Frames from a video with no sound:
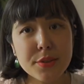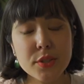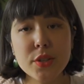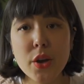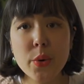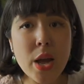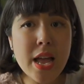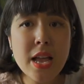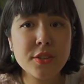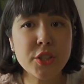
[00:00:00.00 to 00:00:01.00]
So
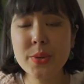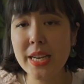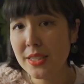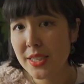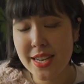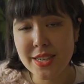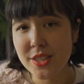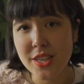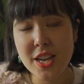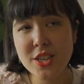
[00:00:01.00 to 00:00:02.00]
do an internet
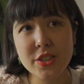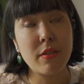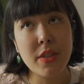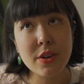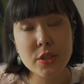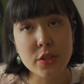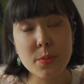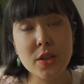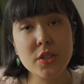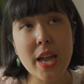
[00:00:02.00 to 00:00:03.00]
search. There is so
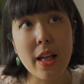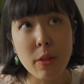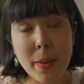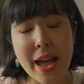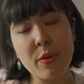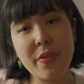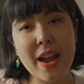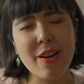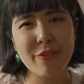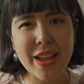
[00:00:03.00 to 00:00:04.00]
much help out
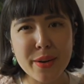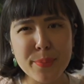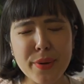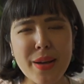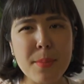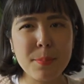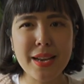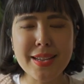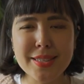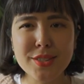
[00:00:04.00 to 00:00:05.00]
there available, and
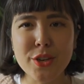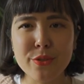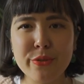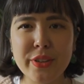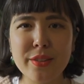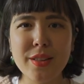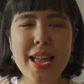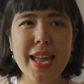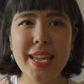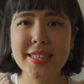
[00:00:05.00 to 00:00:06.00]
please don't feel
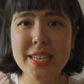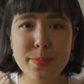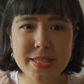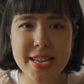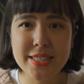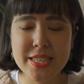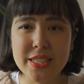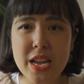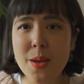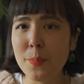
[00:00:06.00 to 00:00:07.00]

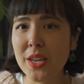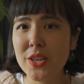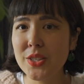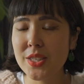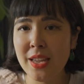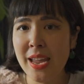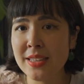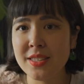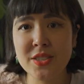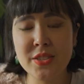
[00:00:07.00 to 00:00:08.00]
intimidated because
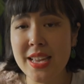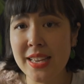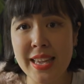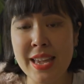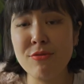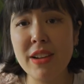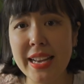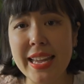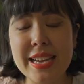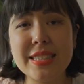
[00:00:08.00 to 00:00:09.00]
it
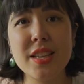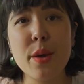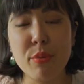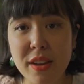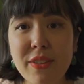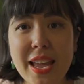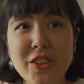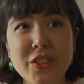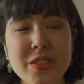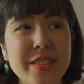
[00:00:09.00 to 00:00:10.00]
really is
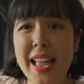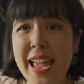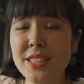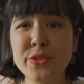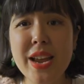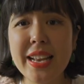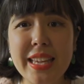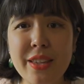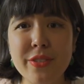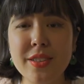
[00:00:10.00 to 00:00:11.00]
abbreviations. It's
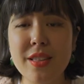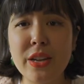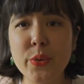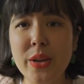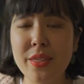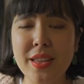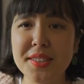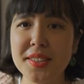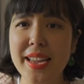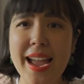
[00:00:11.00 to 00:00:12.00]
rarely even annoying
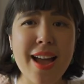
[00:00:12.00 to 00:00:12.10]
things like